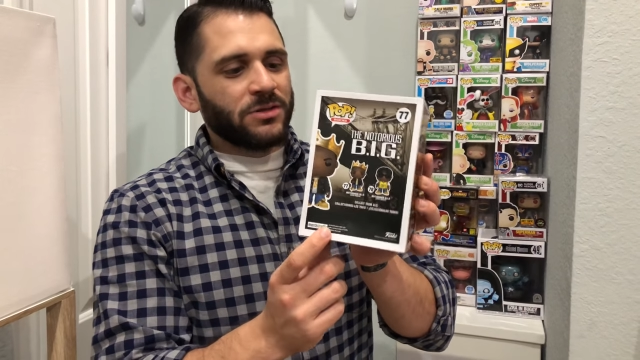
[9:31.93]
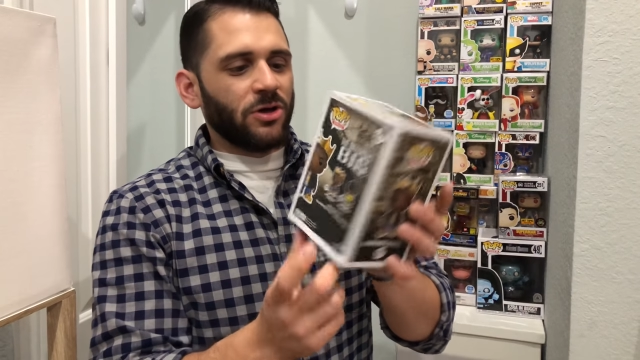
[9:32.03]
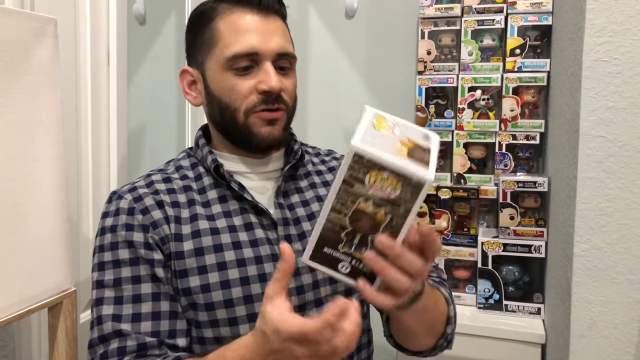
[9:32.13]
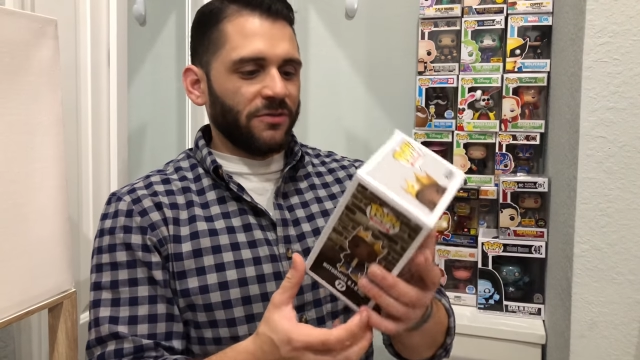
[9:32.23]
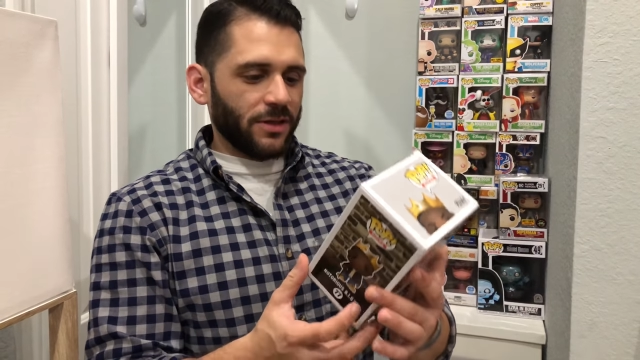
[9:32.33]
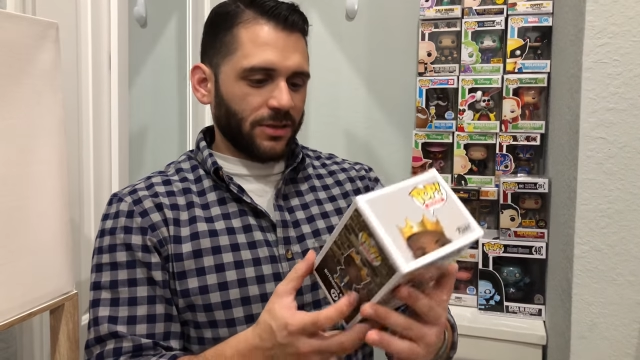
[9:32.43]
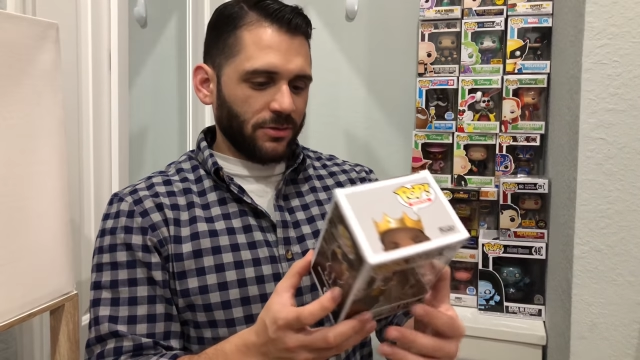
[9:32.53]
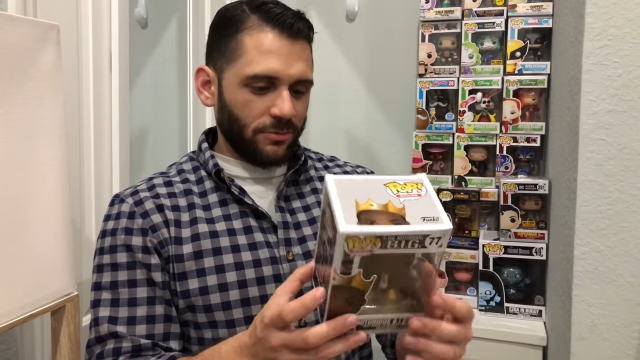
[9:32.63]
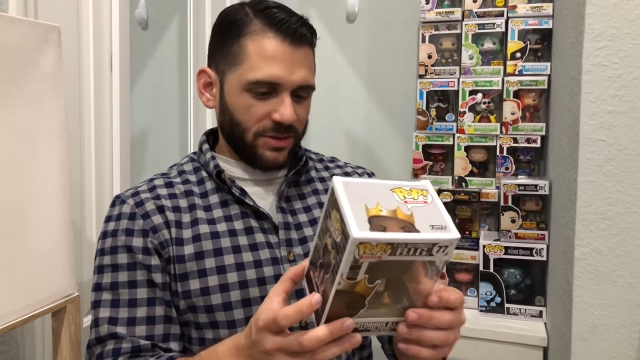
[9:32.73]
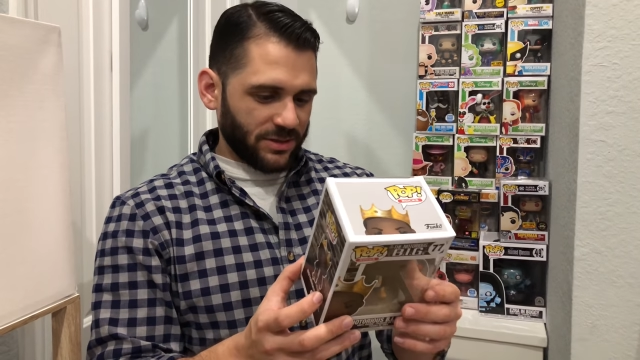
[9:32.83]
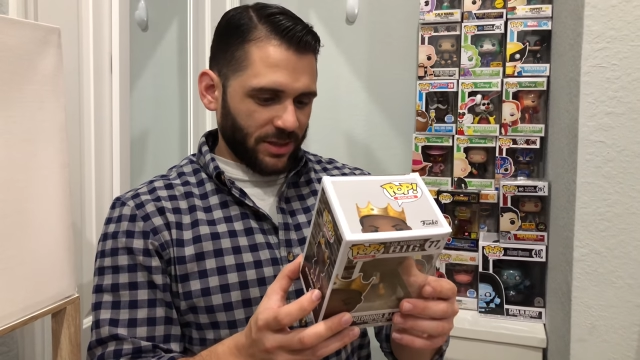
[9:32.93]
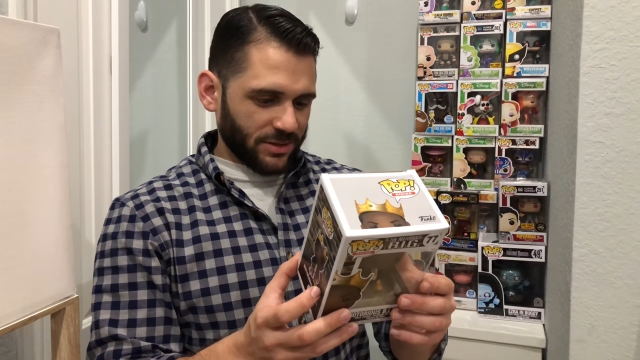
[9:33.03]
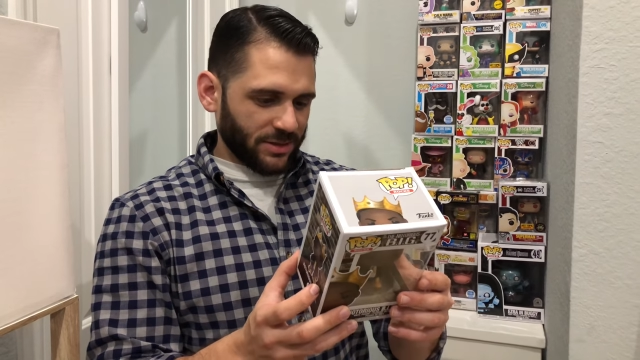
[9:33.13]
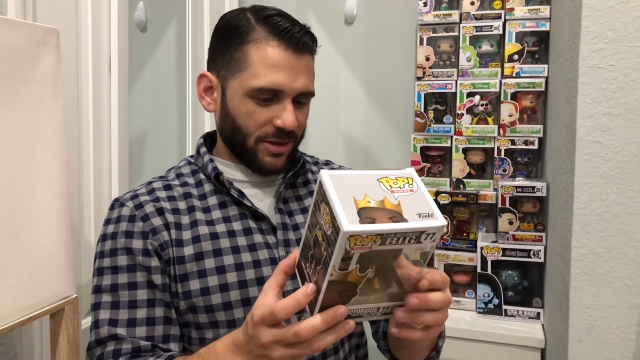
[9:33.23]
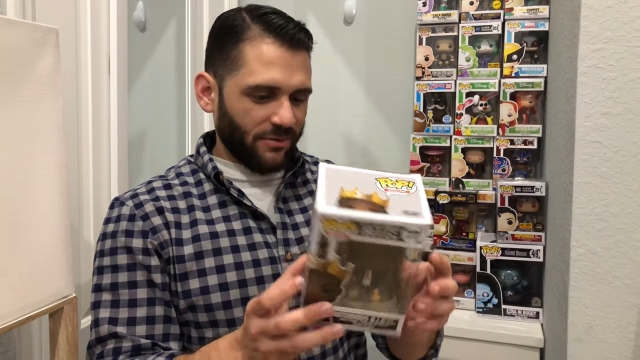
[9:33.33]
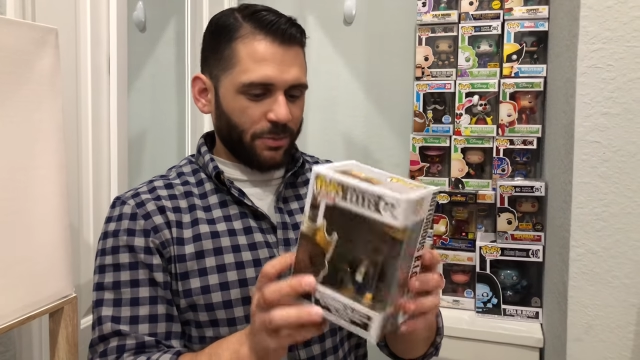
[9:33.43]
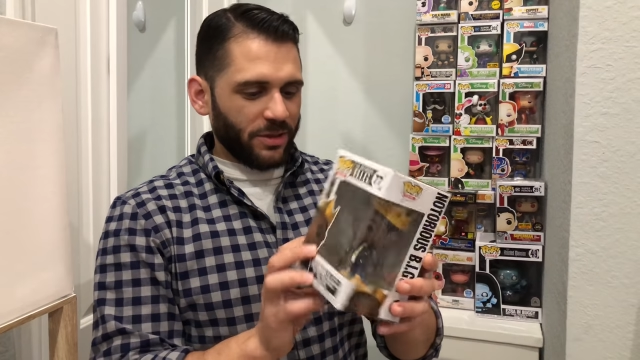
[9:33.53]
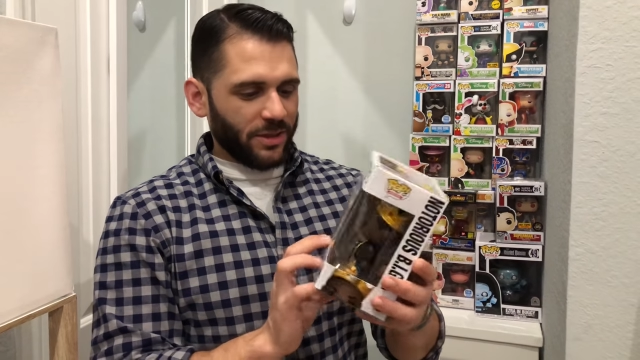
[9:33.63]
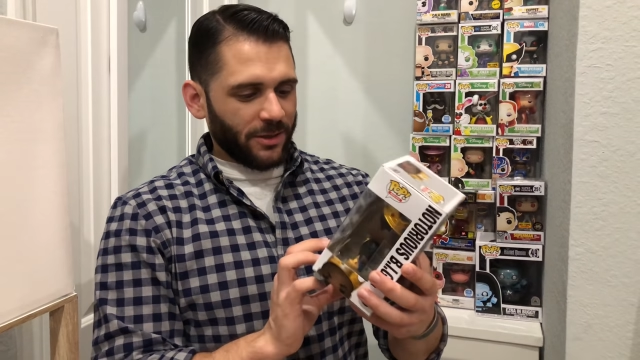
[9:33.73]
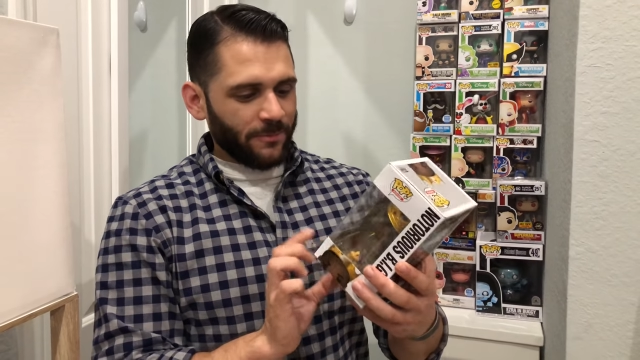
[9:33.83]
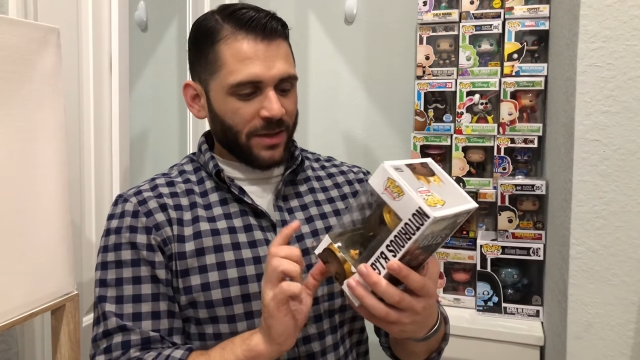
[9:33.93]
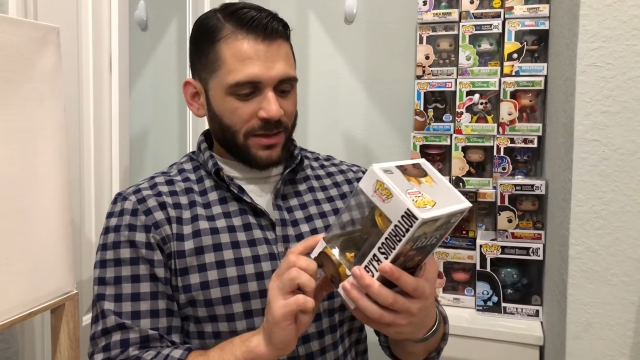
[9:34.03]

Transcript: So hopefully they do restocks and stuff, but like